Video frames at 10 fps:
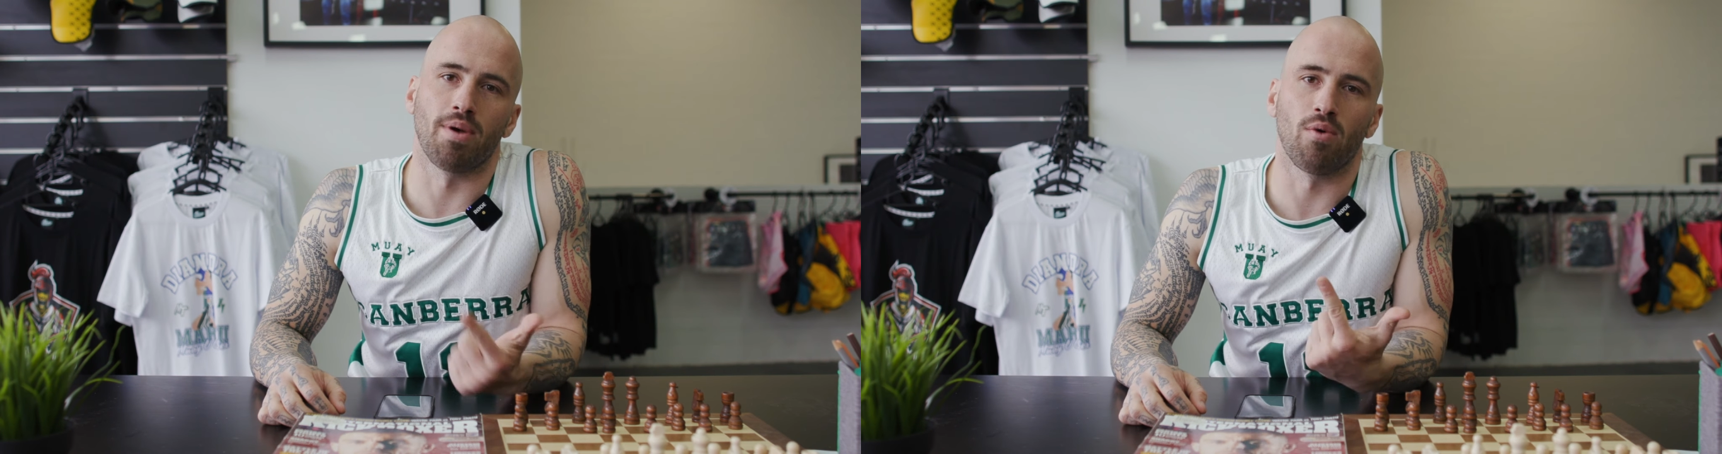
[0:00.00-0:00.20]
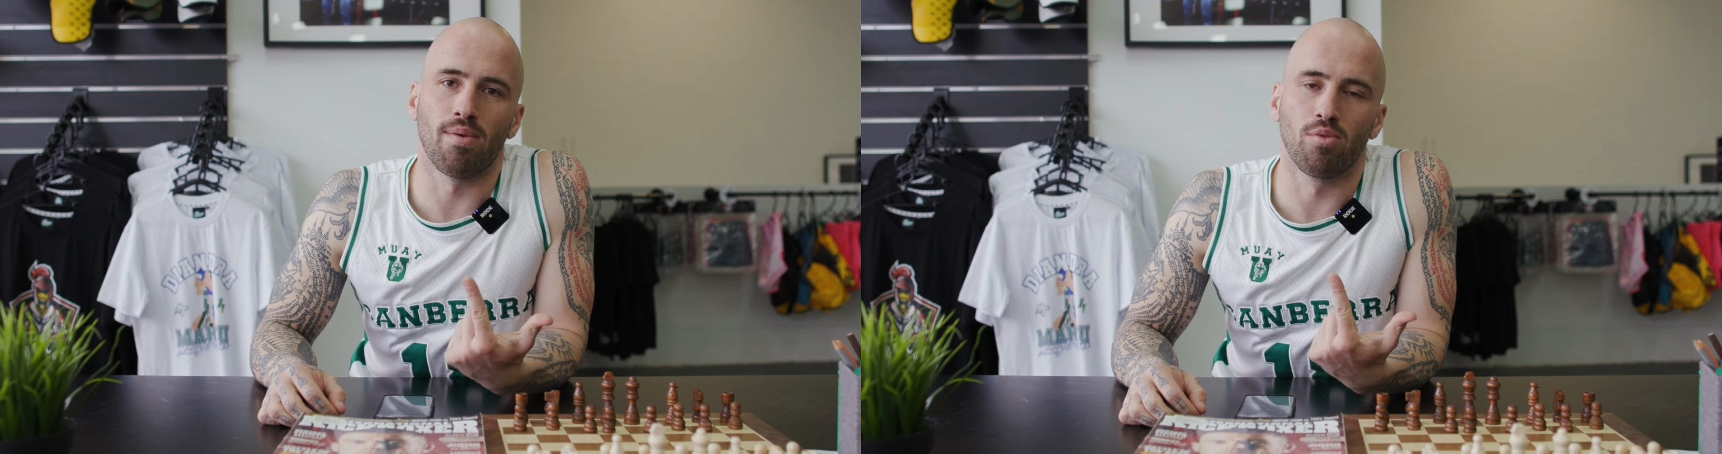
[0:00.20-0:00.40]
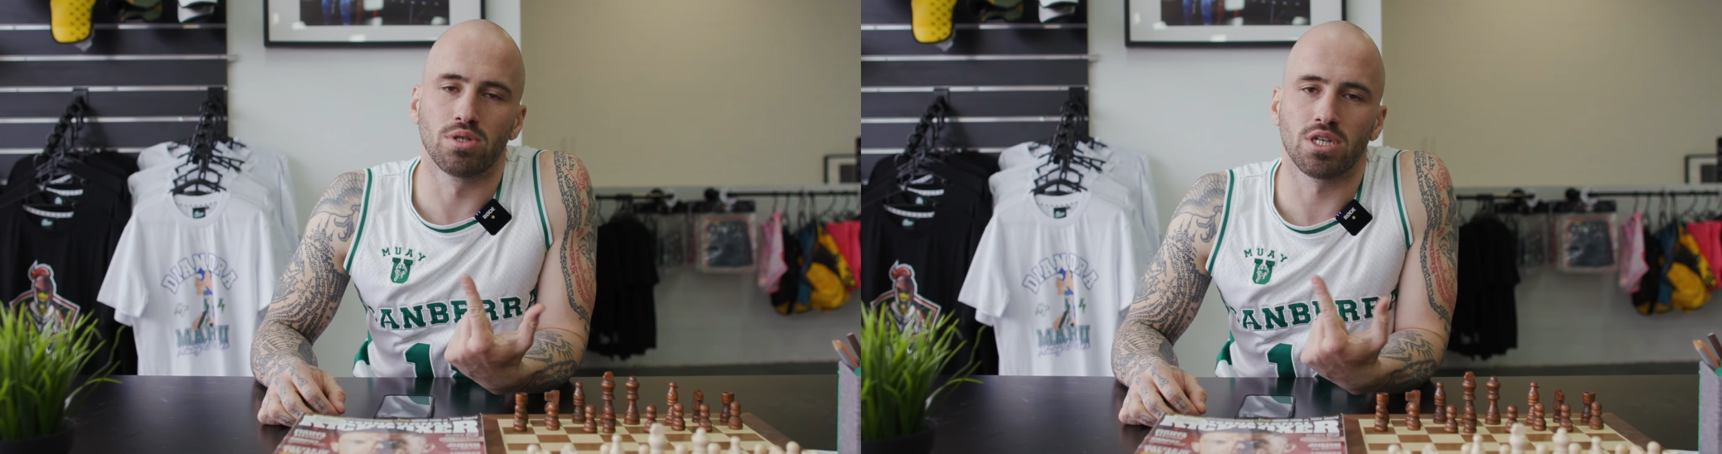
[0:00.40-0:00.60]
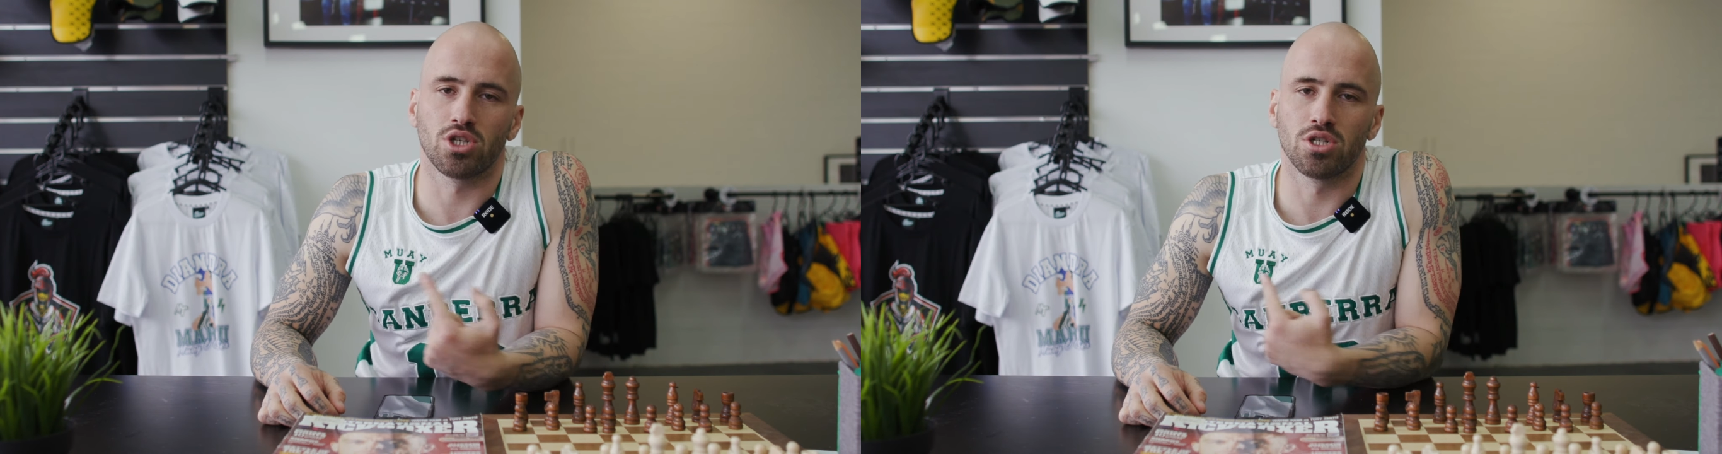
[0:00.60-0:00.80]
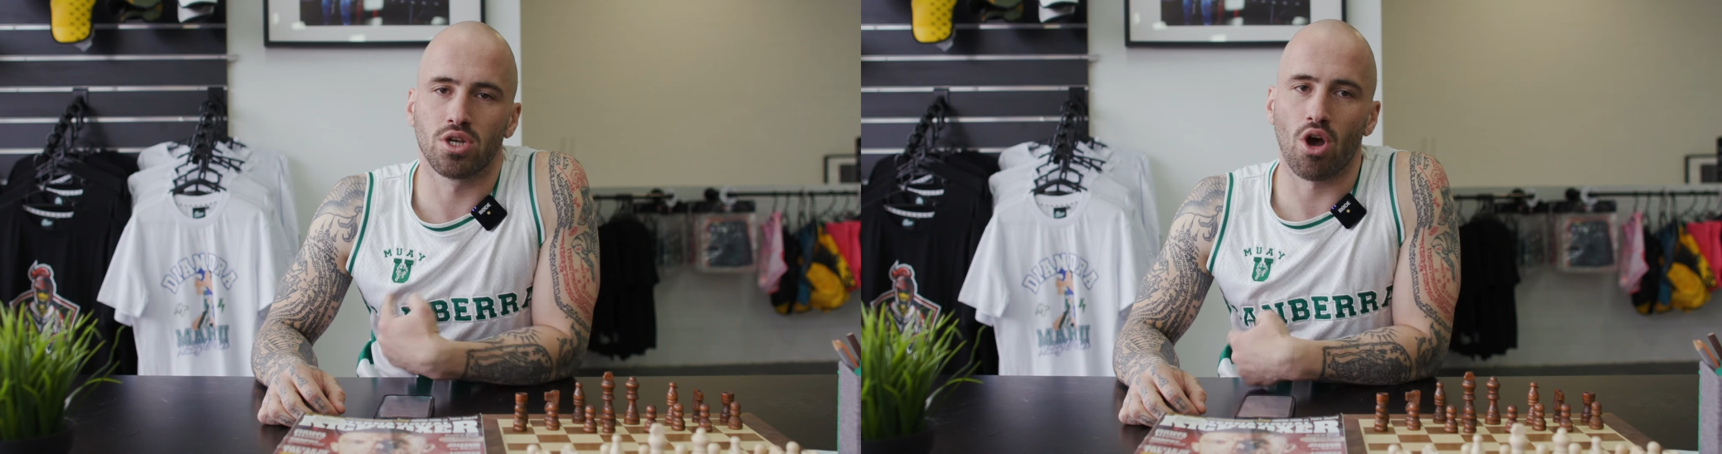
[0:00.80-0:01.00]
about one more
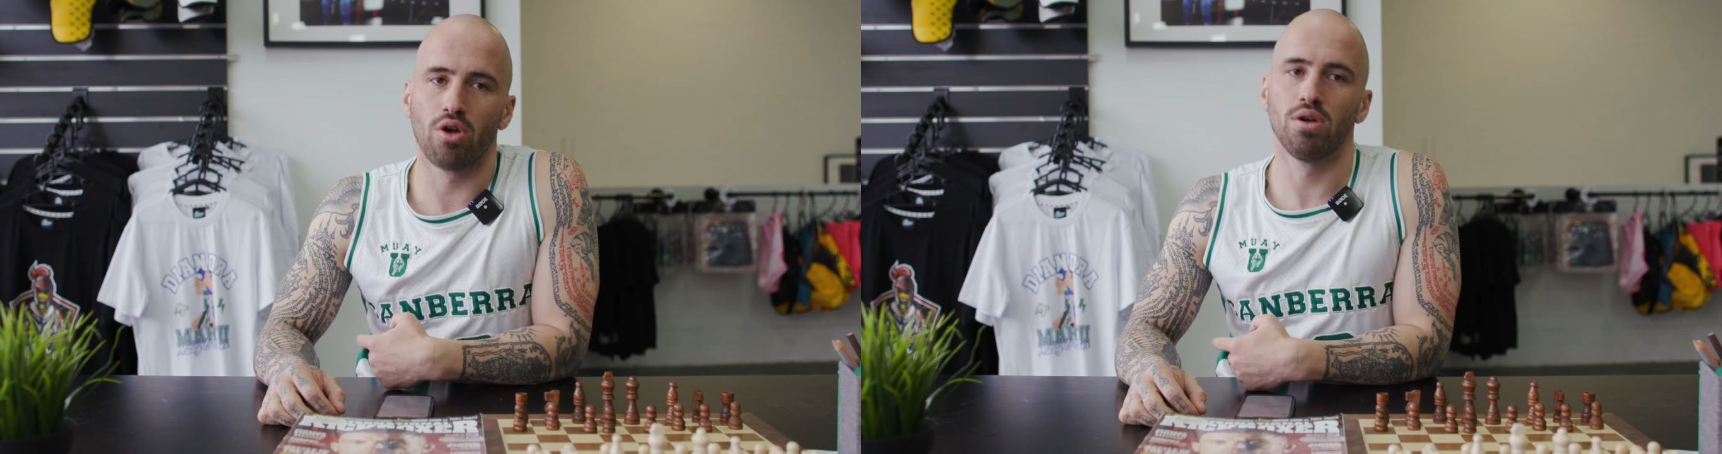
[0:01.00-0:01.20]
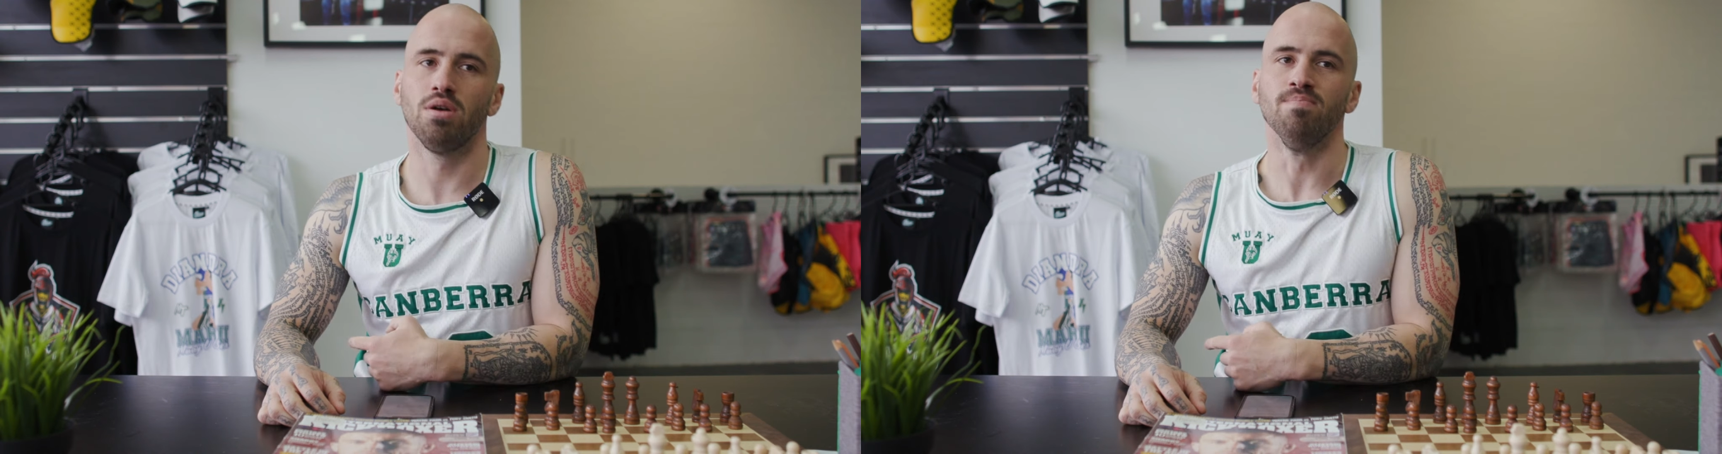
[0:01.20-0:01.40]
session to go.